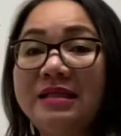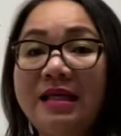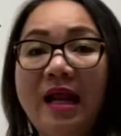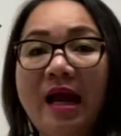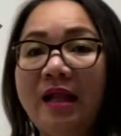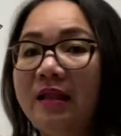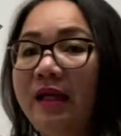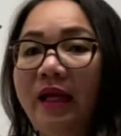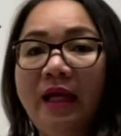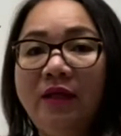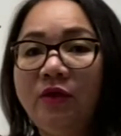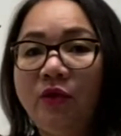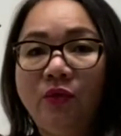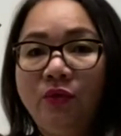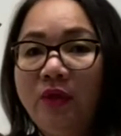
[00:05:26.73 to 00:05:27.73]
not
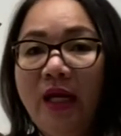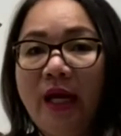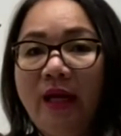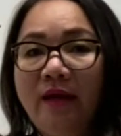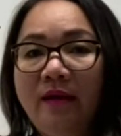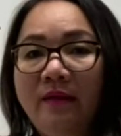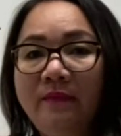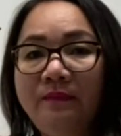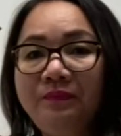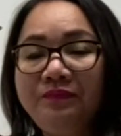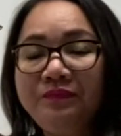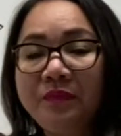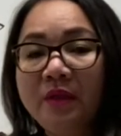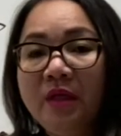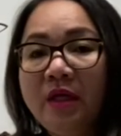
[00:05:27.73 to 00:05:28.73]
included.
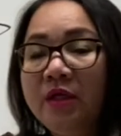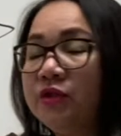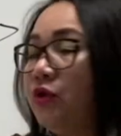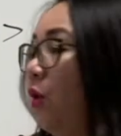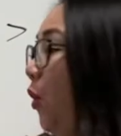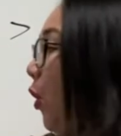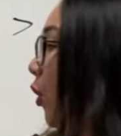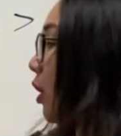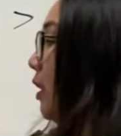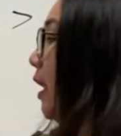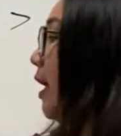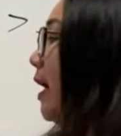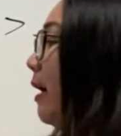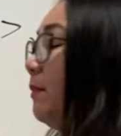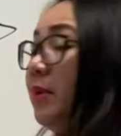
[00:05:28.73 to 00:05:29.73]
So all the
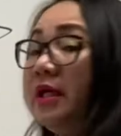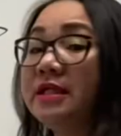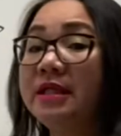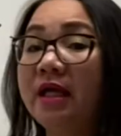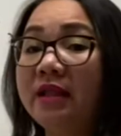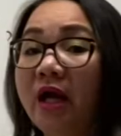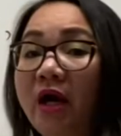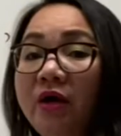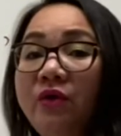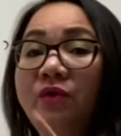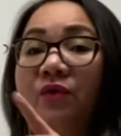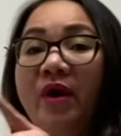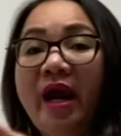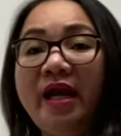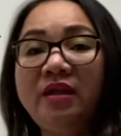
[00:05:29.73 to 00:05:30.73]
numbers that are
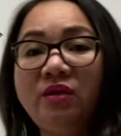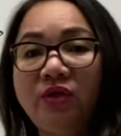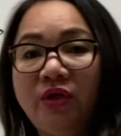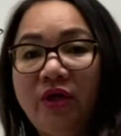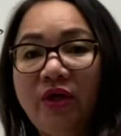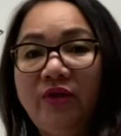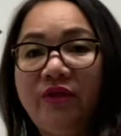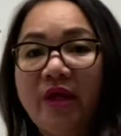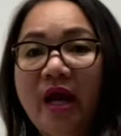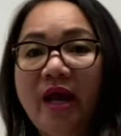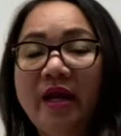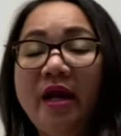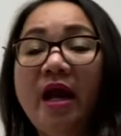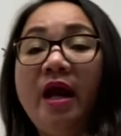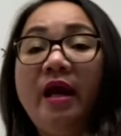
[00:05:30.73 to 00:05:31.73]
greater
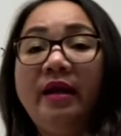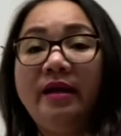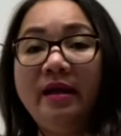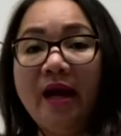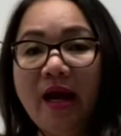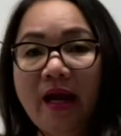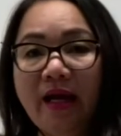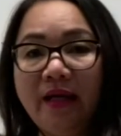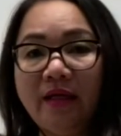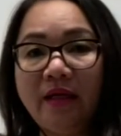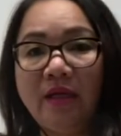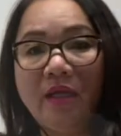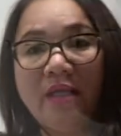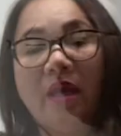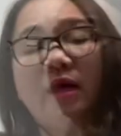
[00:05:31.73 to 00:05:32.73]
than 9.
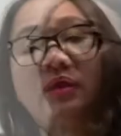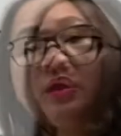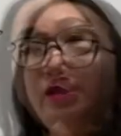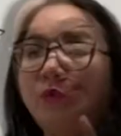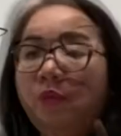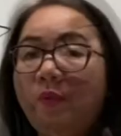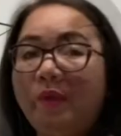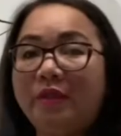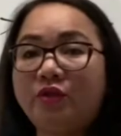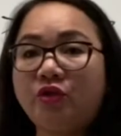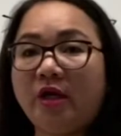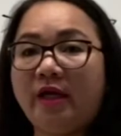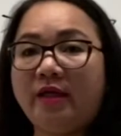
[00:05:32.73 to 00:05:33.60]
We will try